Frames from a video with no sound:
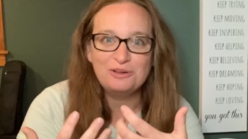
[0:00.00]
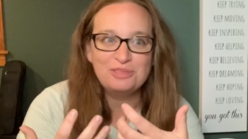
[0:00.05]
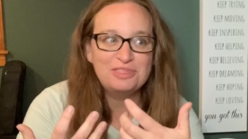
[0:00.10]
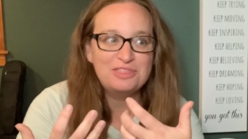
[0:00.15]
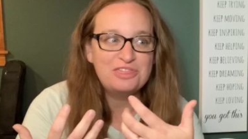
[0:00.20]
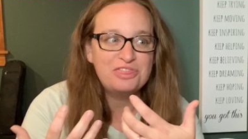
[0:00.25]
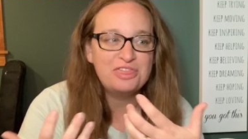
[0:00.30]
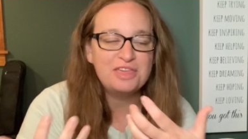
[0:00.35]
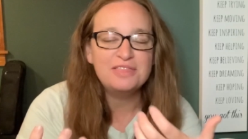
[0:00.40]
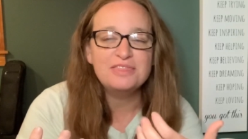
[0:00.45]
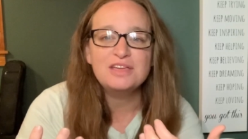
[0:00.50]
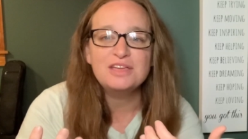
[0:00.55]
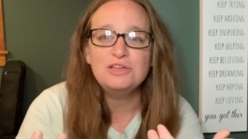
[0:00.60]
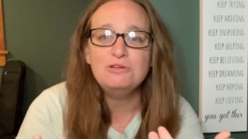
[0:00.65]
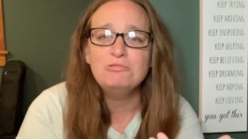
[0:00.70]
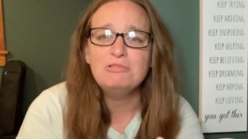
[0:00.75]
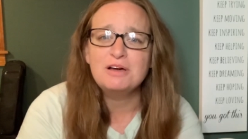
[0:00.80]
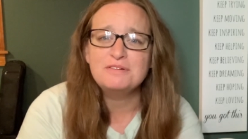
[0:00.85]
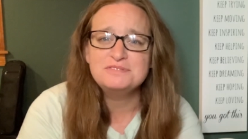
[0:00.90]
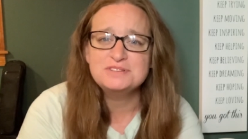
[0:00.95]
the thing that you
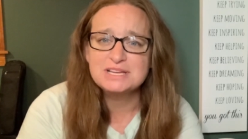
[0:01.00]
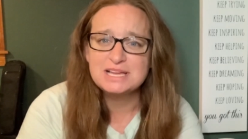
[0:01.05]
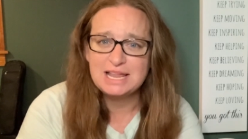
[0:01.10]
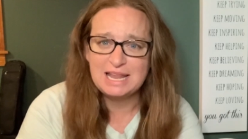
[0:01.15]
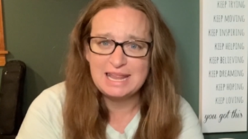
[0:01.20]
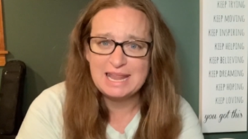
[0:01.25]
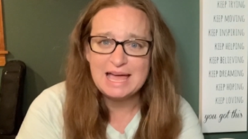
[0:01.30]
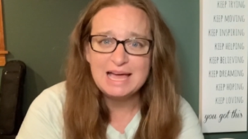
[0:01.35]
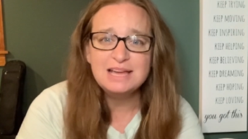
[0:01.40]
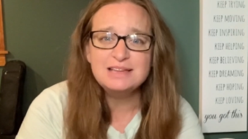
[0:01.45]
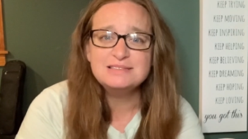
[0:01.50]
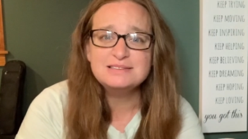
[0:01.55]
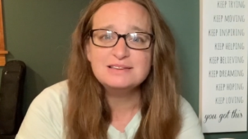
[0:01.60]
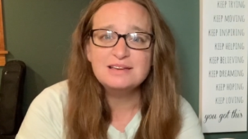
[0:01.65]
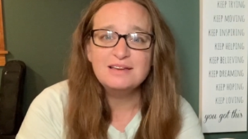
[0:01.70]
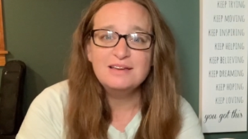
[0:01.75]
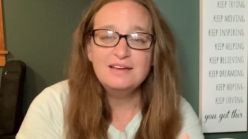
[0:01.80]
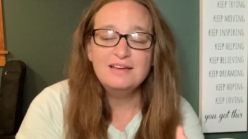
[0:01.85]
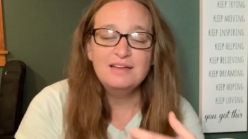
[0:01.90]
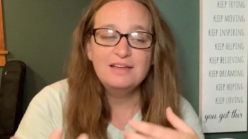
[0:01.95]
love to collect,
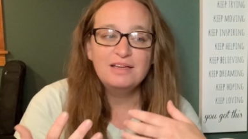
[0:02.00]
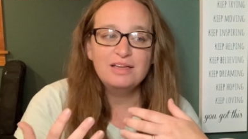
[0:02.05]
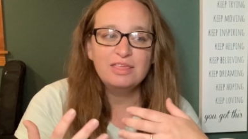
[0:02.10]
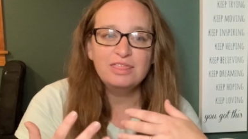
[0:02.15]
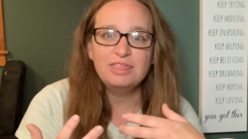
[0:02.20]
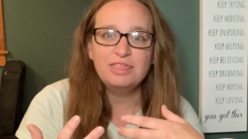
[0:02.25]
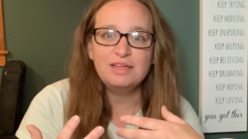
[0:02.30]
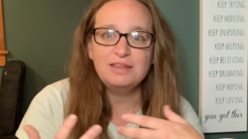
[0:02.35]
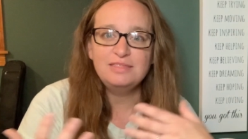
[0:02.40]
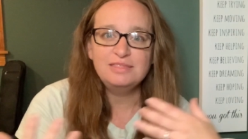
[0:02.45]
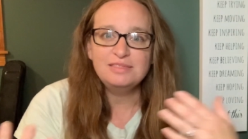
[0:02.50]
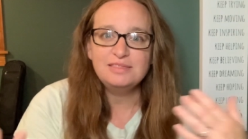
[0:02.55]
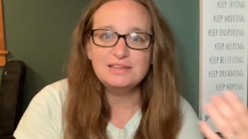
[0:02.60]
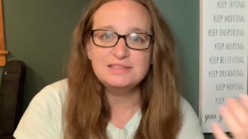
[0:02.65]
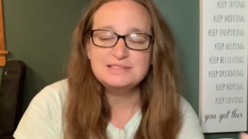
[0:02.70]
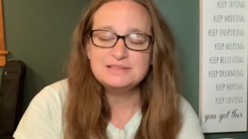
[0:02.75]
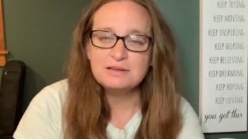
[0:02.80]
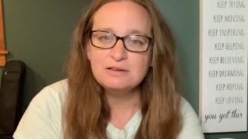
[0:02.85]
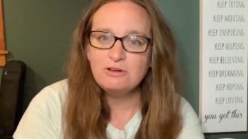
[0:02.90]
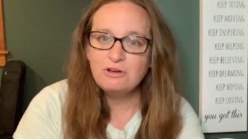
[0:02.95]
then
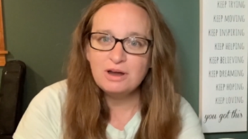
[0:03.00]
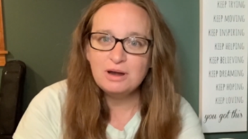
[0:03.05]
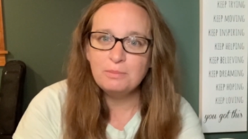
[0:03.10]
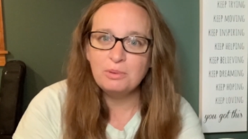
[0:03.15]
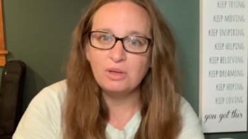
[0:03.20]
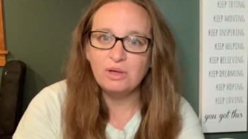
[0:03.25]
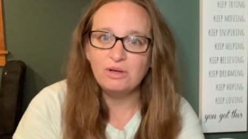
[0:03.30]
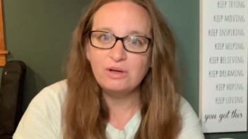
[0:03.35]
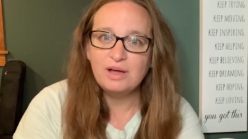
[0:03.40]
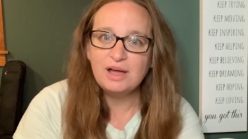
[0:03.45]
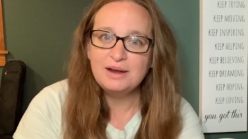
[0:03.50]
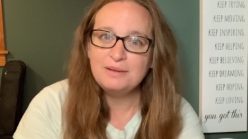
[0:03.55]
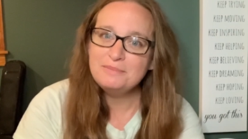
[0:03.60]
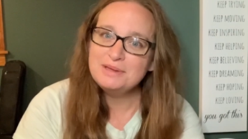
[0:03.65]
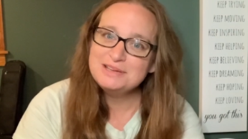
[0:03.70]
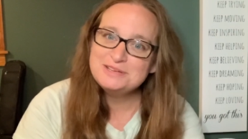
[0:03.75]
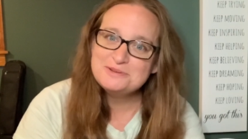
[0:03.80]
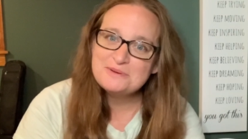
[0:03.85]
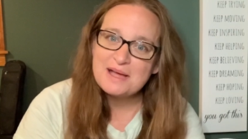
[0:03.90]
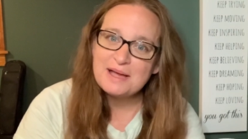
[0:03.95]
that's incredible and it
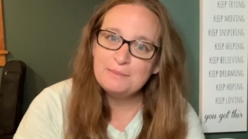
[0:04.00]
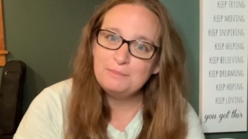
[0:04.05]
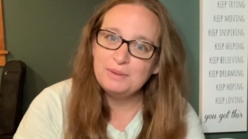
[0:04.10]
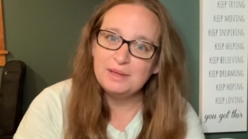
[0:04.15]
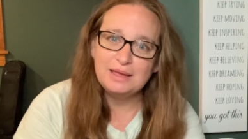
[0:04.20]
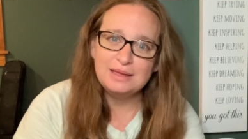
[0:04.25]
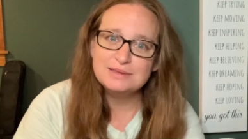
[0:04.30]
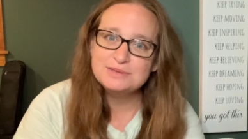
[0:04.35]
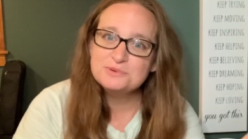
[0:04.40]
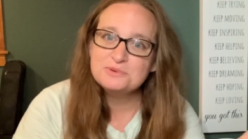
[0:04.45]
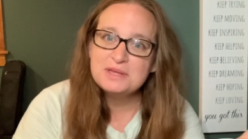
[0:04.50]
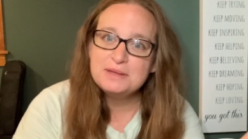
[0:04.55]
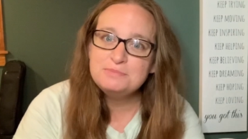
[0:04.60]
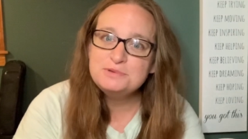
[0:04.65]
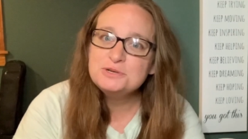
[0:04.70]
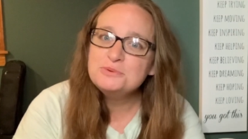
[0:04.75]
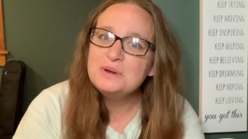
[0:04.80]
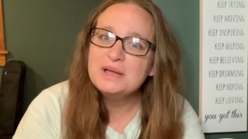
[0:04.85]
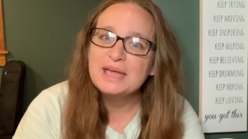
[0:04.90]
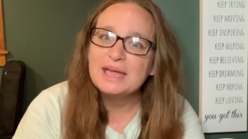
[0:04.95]
makes you happy. So keep
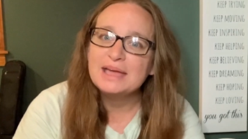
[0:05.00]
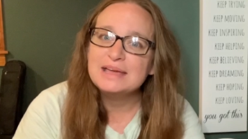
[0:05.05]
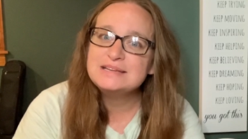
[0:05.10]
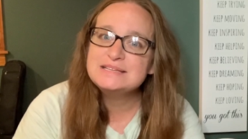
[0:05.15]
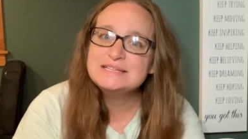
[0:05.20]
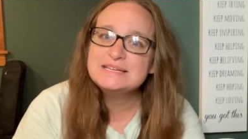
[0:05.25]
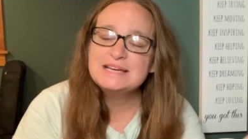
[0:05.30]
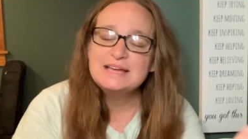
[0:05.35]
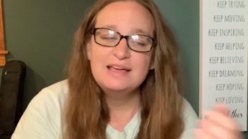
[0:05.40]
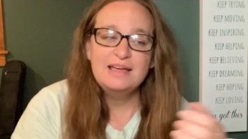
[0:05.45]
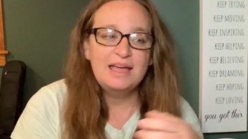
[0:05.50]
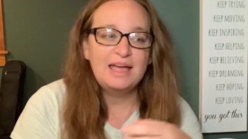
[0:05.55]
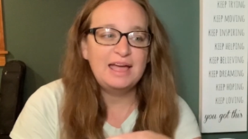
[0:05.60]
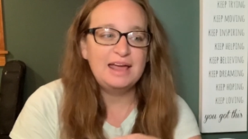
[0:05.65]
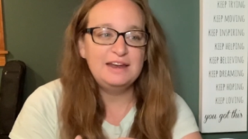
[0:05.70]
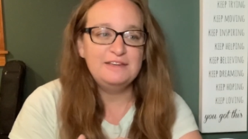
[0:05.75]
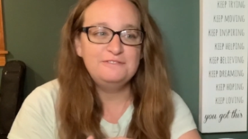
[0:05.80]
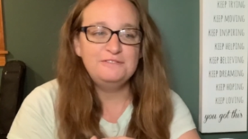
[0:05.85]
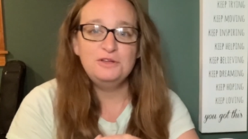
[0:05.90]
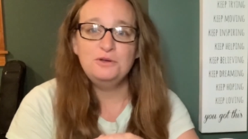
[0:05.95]
doing it. And
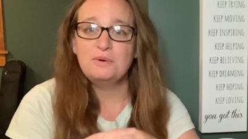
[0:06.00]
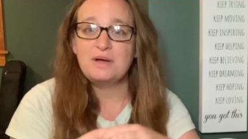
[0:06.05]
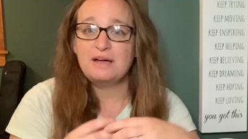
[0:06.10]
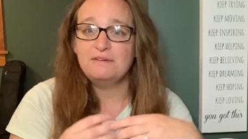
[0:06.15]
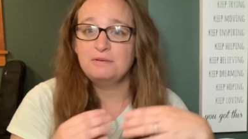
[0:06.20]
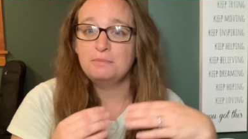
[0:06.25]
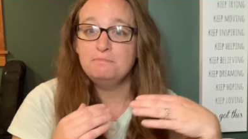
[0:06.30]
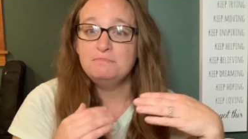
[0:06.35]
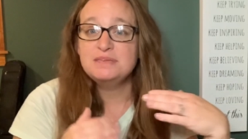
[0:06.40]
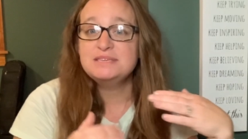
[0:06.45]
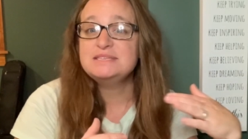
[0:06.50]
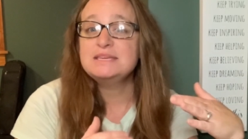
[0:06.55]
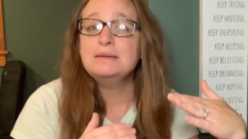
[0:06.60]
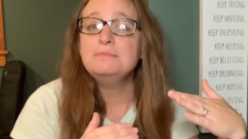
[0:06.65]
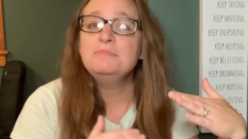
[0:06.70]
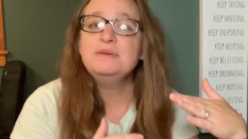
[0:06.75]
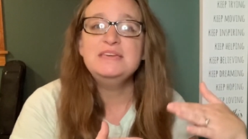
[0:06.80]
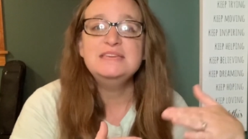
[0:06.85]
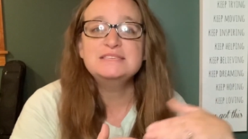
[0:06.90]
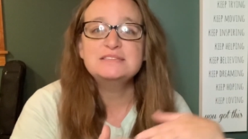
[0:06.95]
if you have a missing
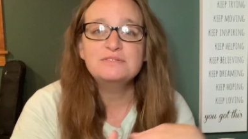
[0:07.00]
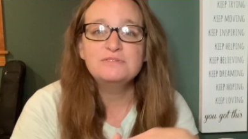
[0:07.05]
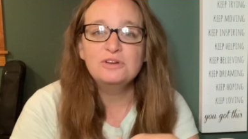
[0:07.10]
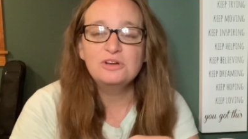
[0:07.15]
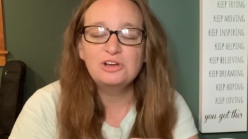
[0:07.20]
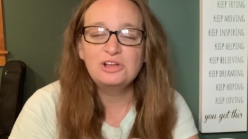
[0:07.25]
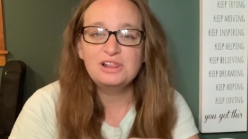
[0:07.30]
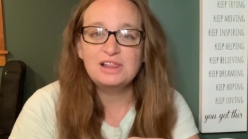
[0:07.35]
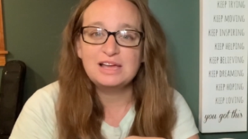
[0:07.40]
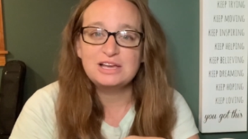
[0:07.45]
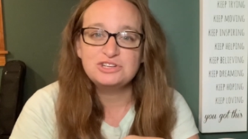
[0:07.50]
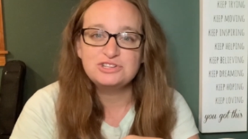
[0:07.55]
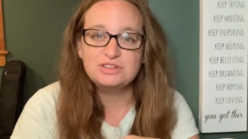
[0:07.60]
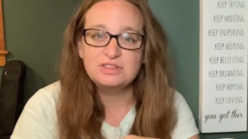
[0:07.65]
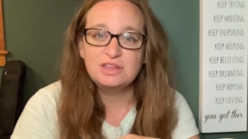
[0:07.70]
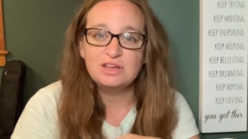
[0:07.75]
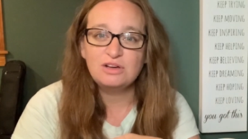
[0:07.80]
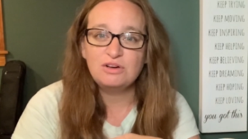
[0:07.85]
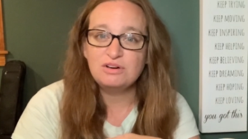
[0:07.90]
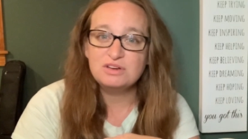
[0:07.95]
piece of your collection
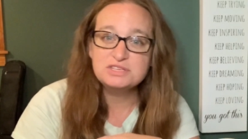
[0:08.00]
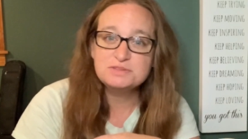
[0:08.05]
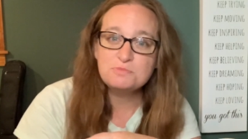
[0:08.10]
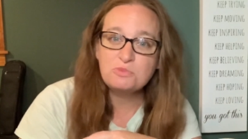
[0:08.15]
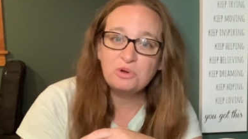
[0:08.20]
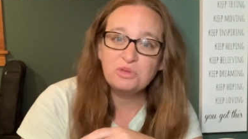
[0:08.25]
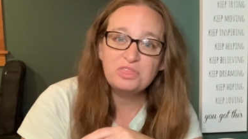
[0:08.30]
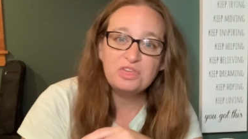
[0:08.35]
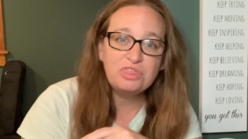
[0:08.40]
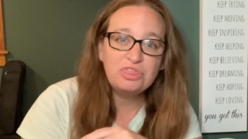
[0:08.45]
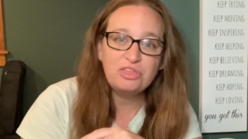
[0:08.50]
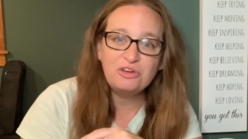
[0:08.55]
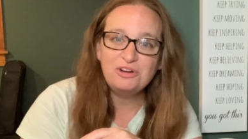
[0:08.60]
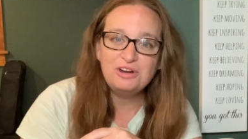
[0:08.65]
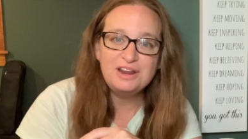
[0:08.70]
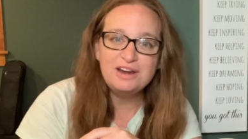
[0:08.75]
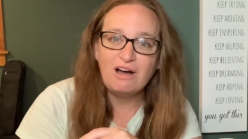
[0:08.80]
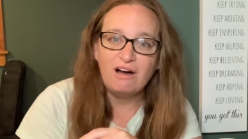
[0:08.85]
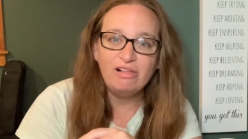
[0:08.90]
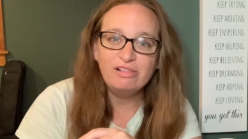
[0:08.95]
that costs more than
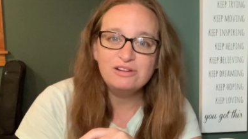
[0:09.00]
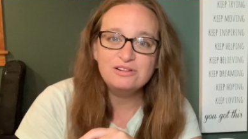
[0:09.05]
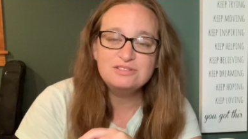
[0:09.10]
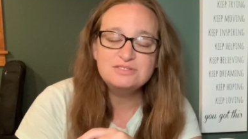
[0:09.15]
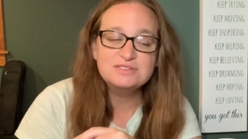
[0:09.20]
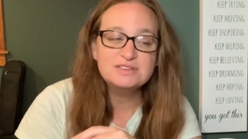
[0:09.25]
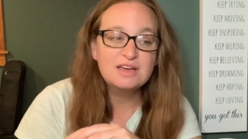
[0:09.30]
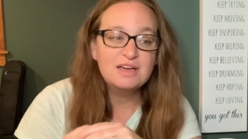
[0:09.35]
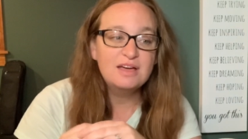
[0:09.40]
$30,